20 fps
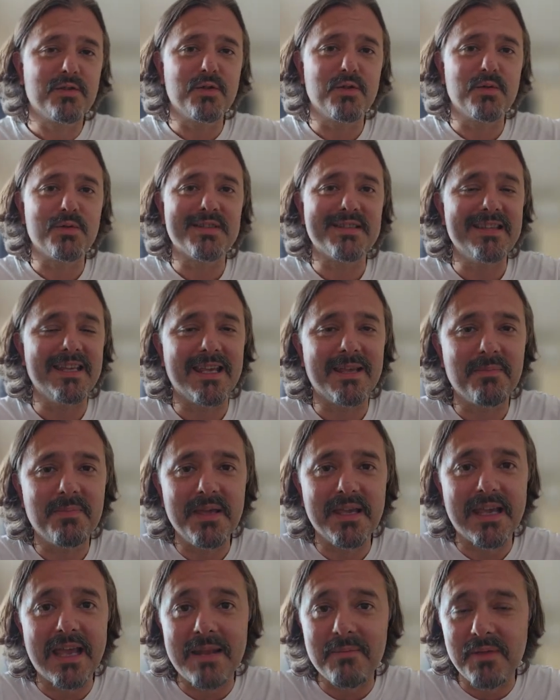to sneak
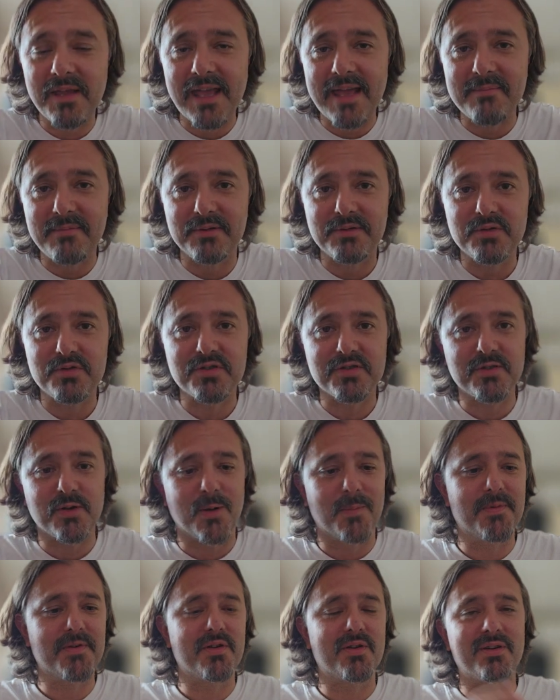peek and be able to just
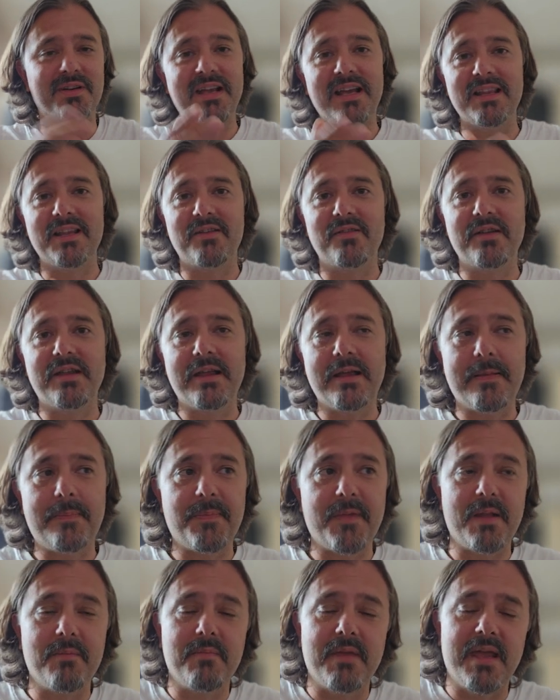open your gallery
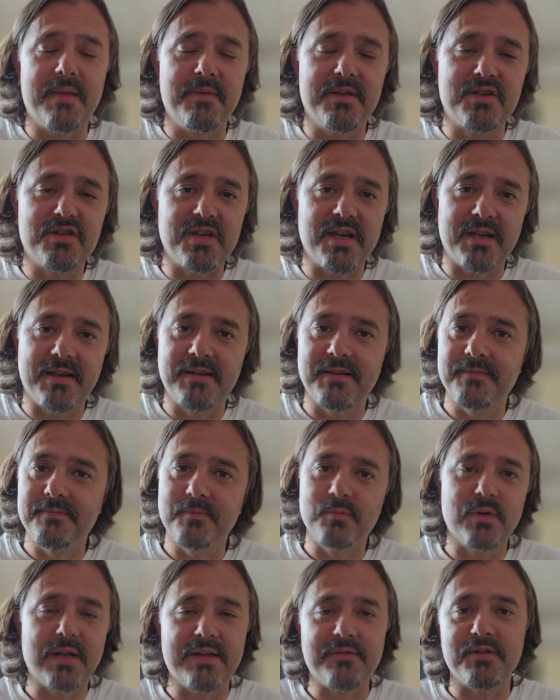and then maybe check
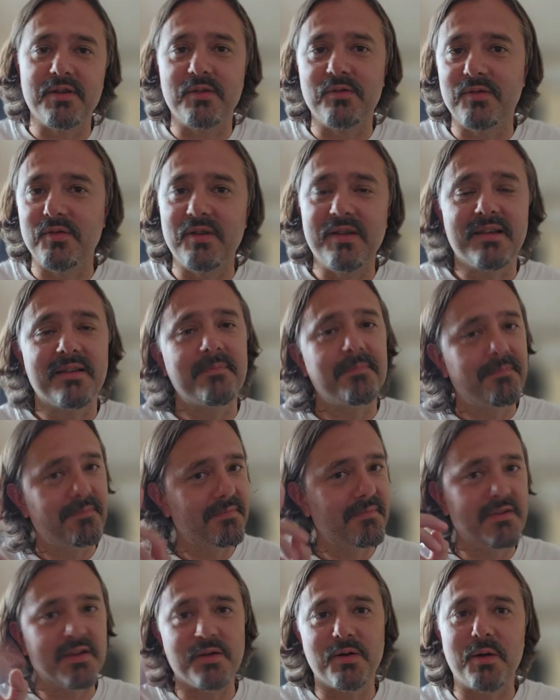whatever you're doing.
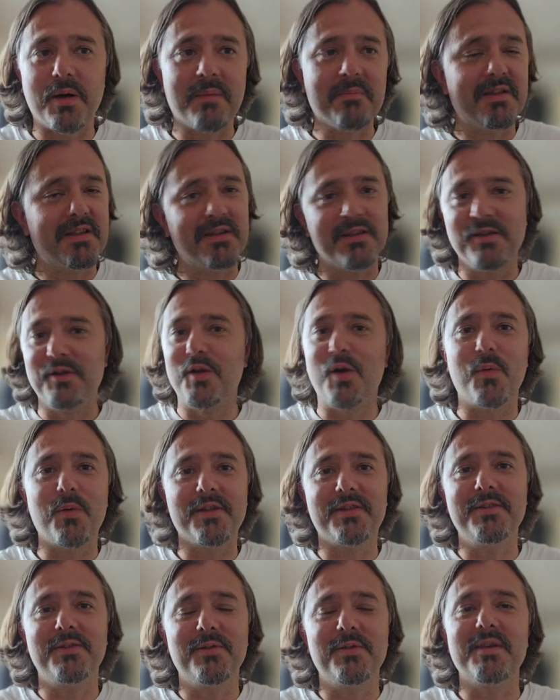You know, you know
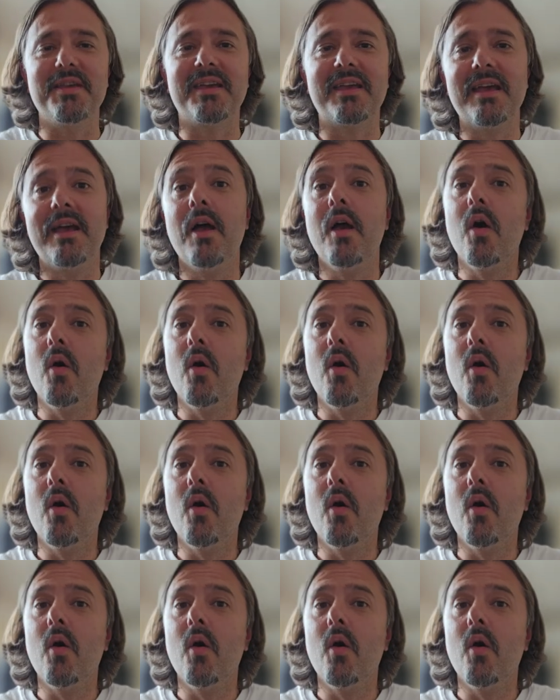what you're doing.